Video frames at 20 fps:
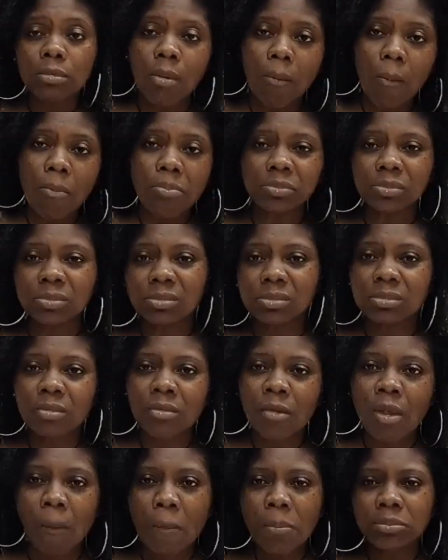
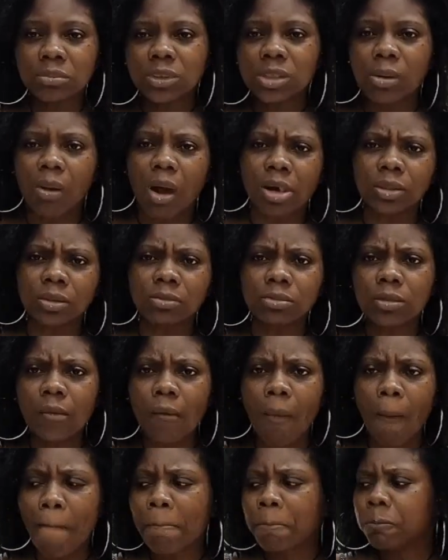Hmm. No, I don't.
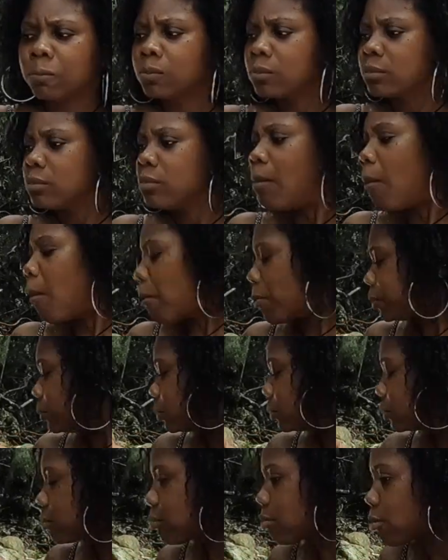Come on.
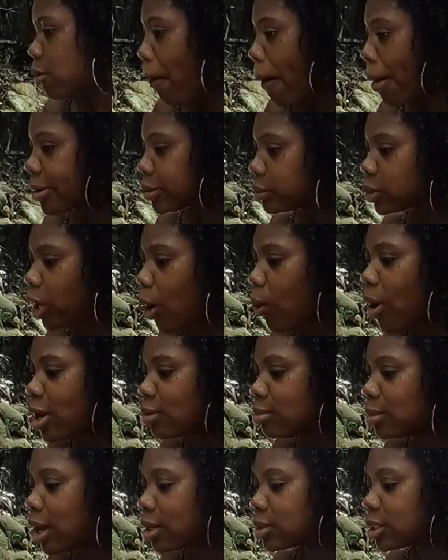I
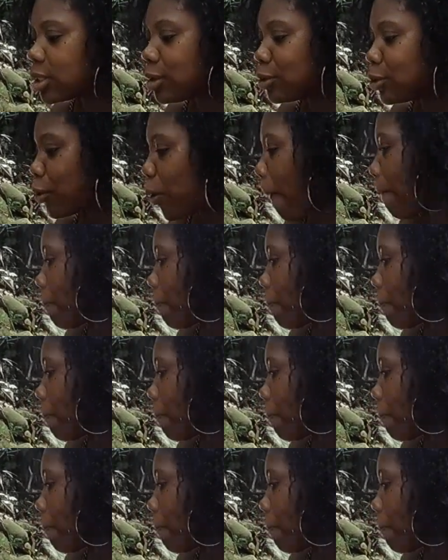want music though.